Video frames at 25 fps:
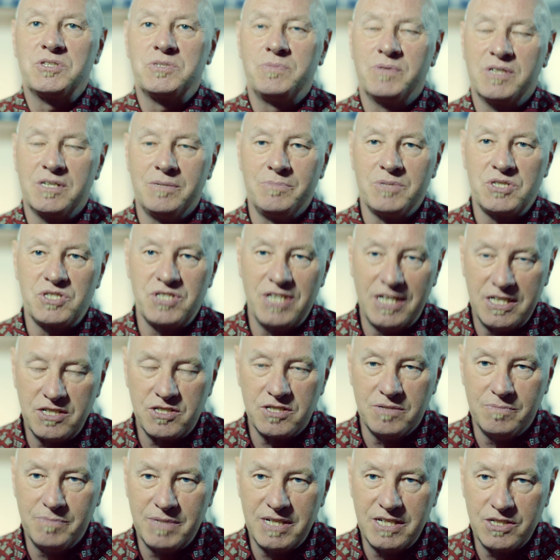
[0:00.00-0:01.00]
but to become a
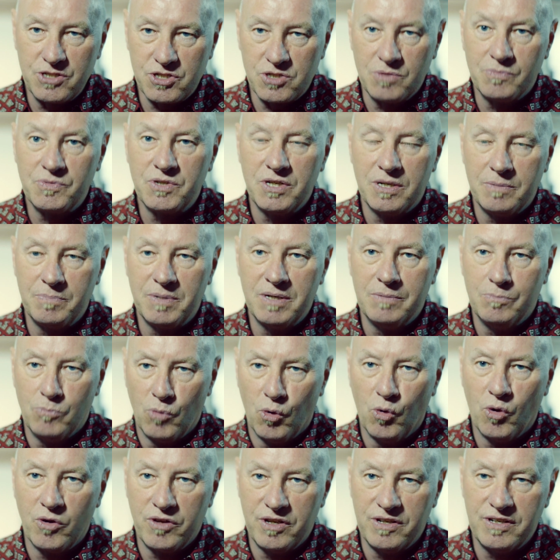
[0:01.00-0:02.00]
centre means something a bit
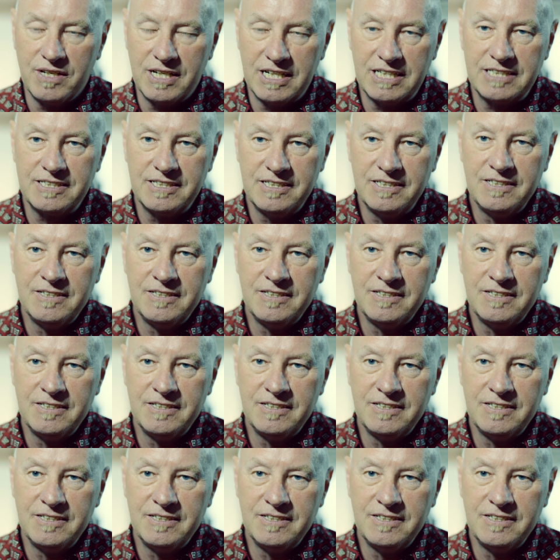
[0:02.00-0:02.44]
more than that.